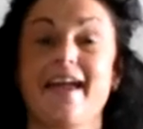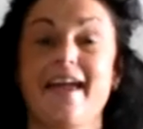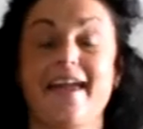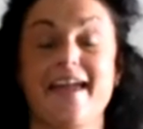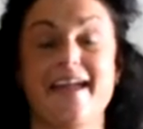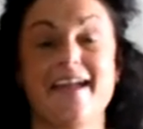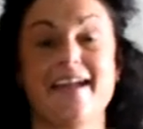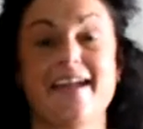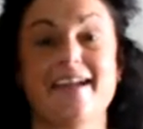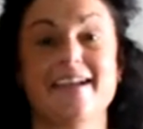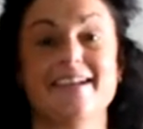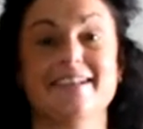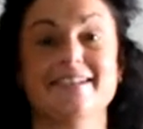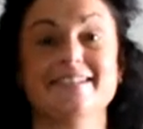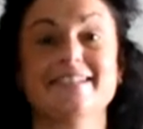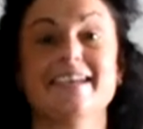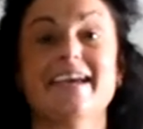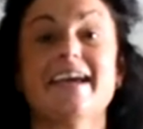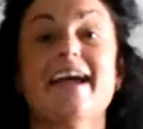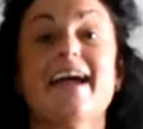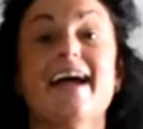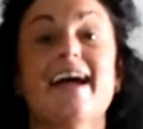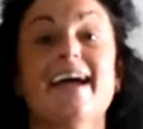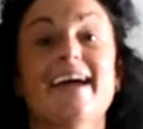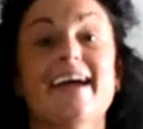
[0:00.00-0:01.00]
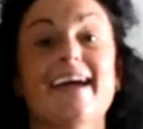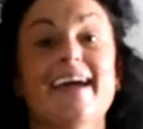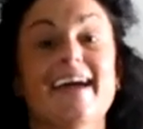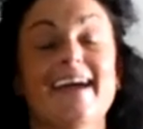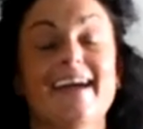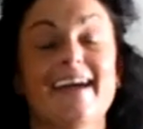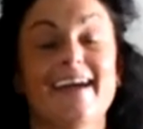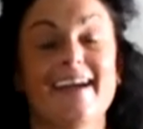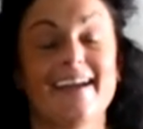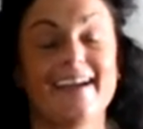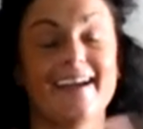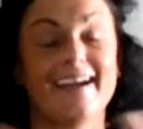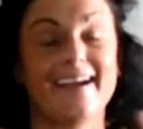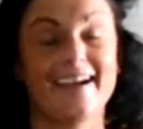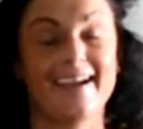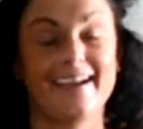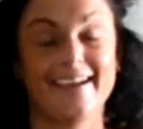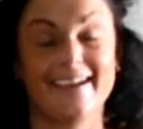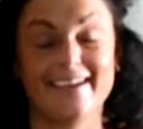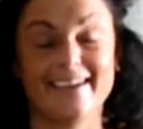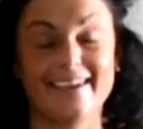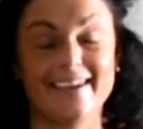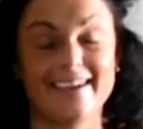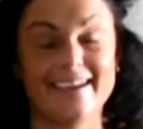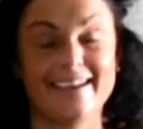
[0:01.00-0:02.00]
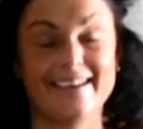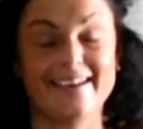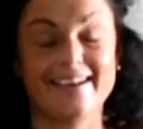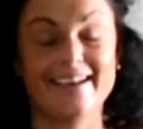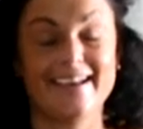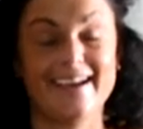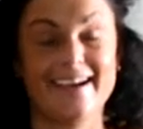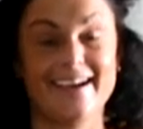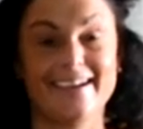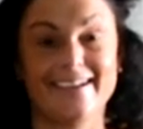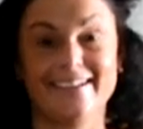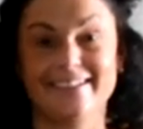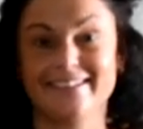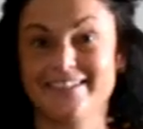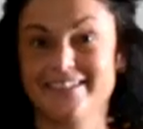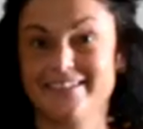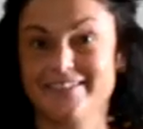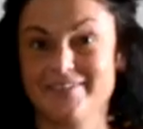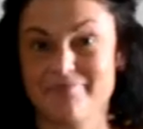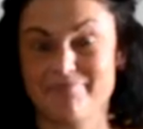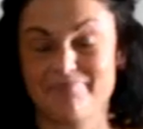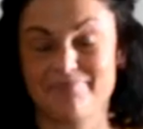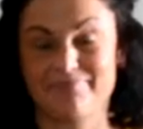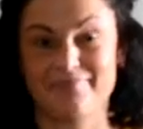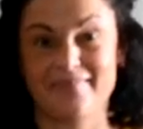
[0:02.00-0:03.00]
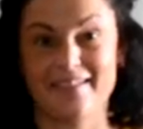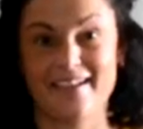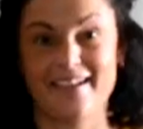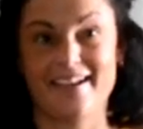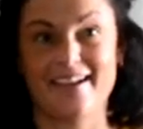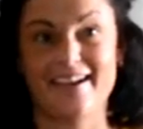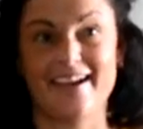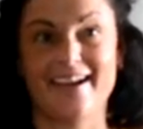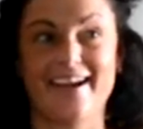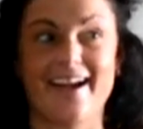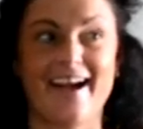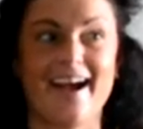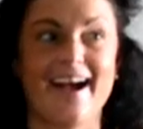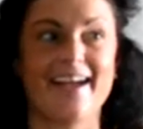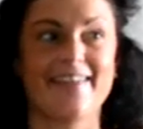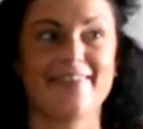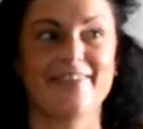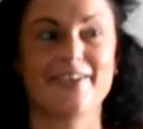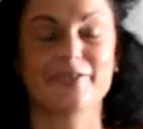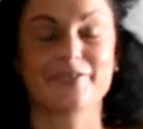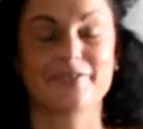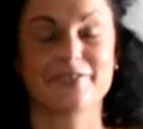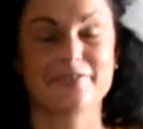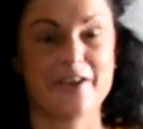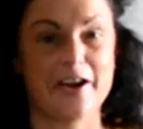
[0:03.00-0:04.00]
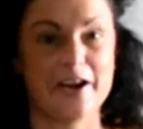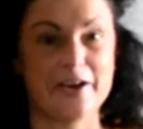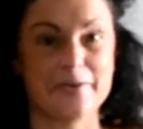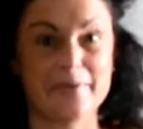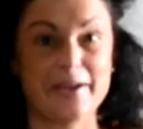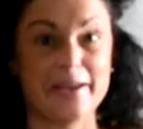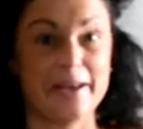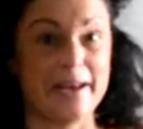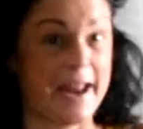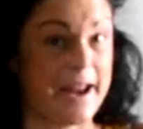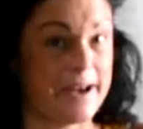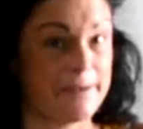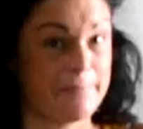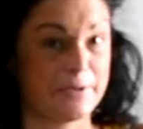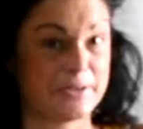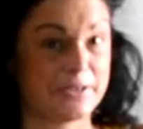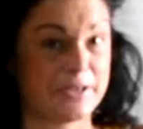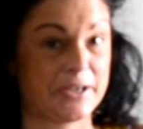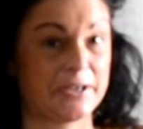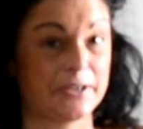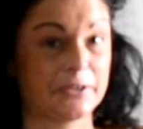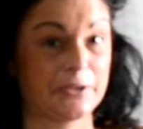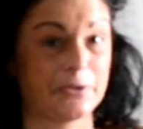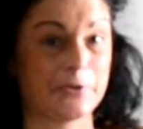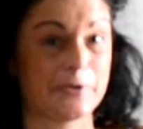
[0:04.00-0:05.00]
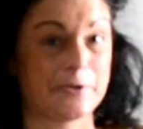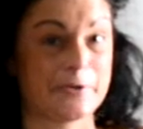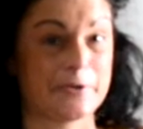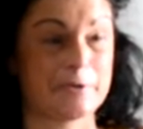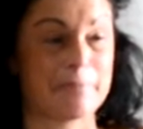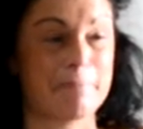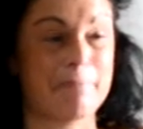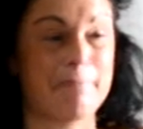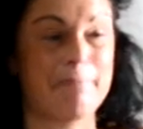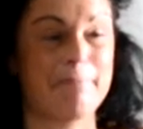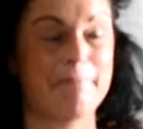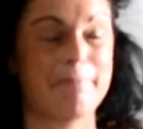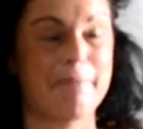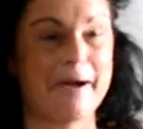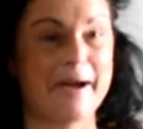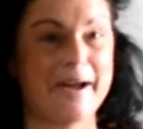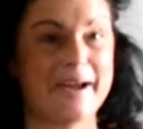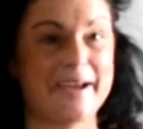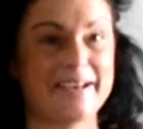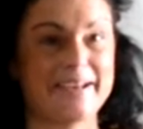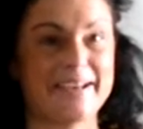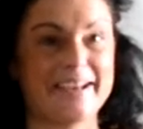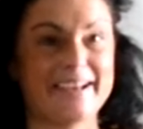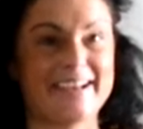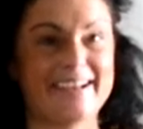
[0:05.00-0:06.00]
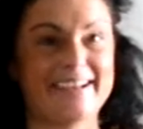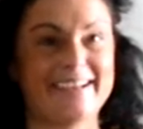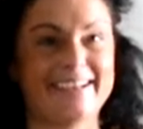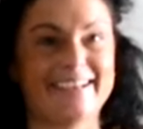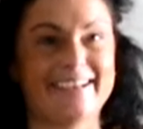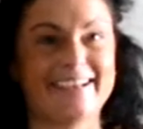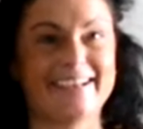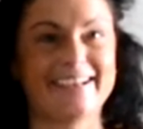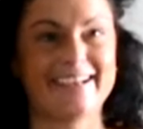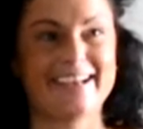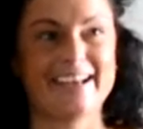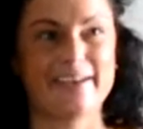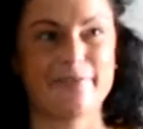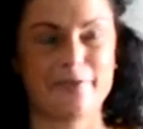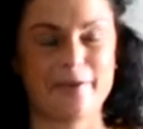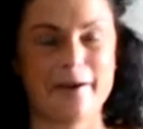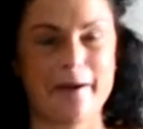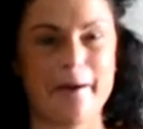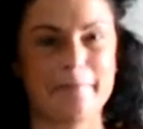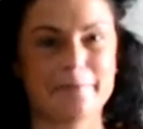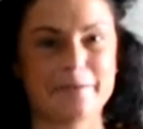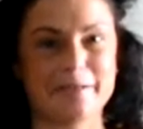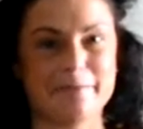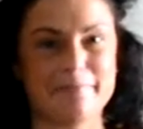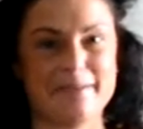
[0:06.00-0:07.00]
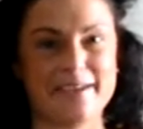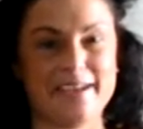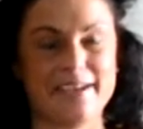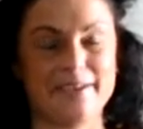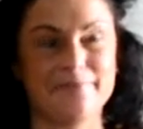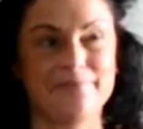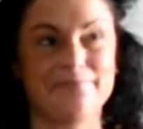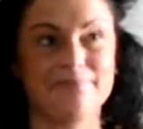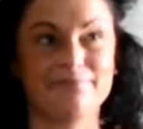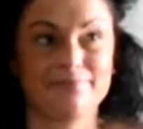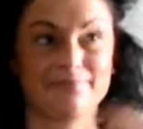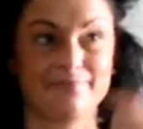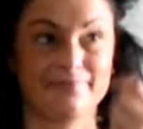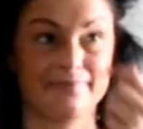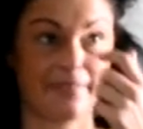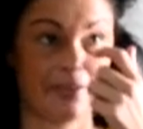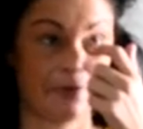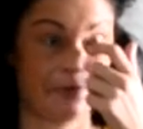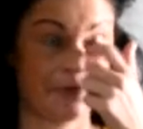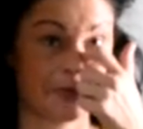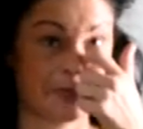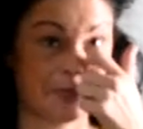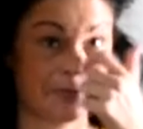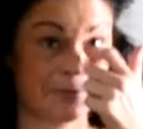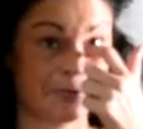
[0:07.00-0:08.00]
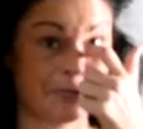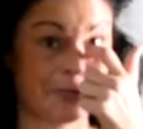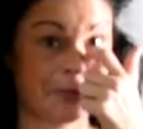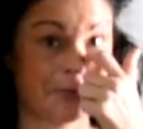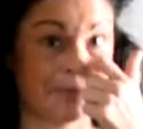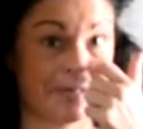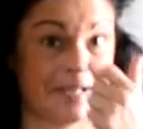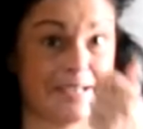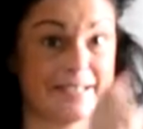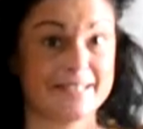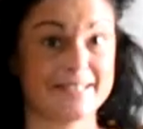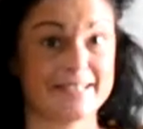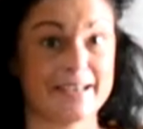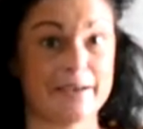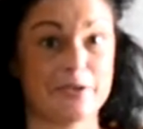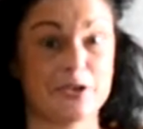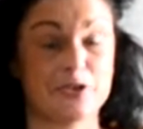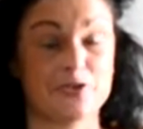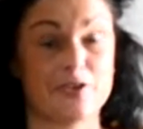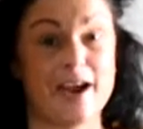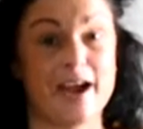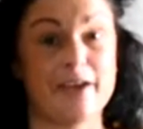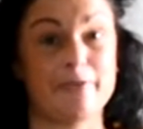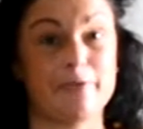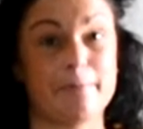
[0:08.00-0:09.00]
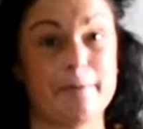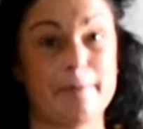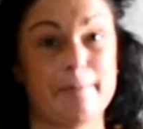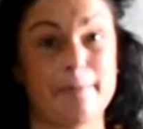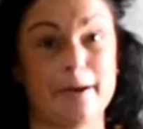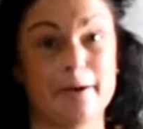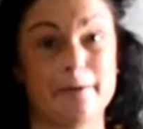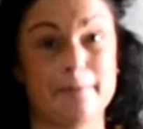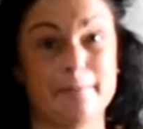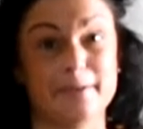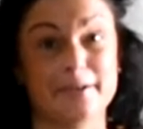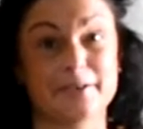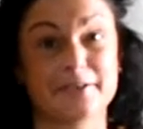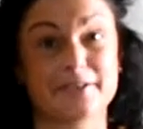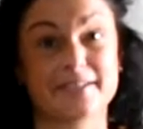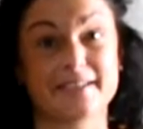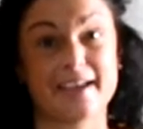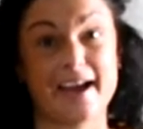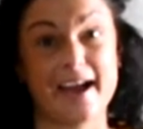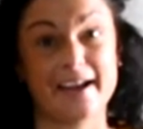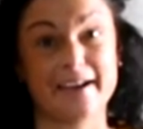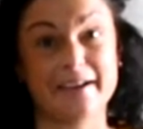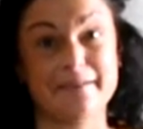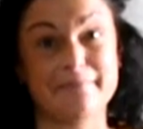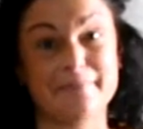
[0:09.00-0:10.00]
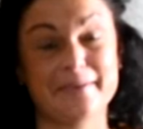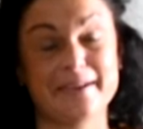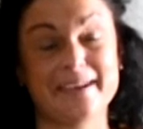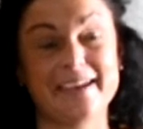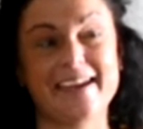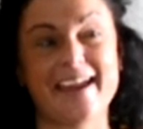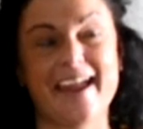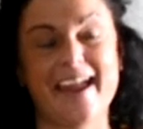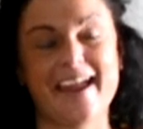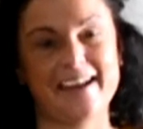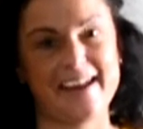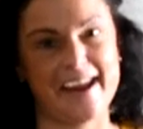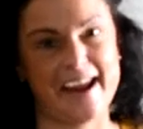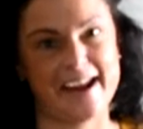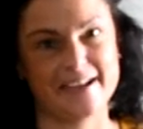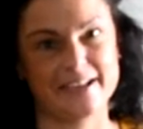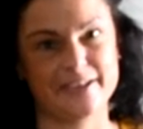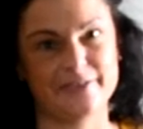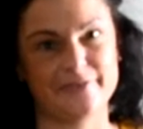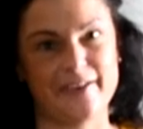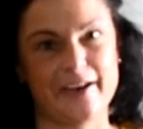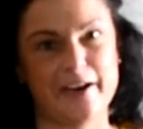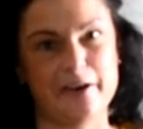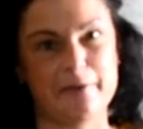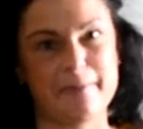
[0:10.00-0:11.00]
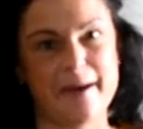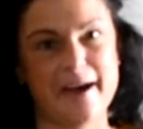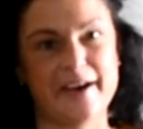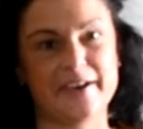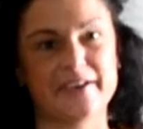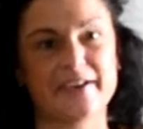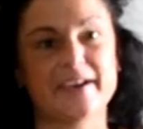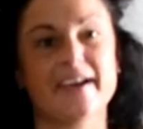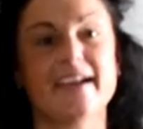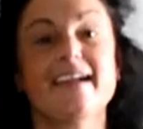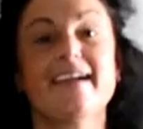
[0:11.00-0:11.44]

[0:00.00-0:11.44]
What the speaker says: and again, those are not in any particular order, but if it were up to me, the first 2 places I would try would be Buttermilk Sky Company and Andy's Flower Power.